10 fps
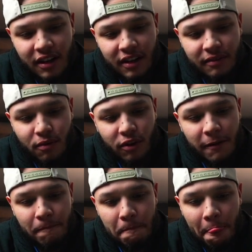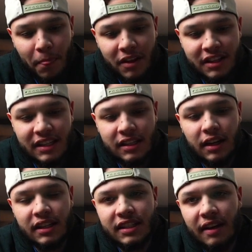IV. This is
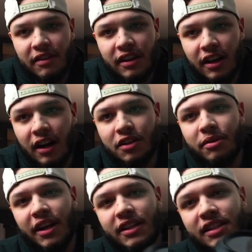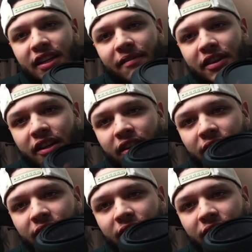the 28 to 70.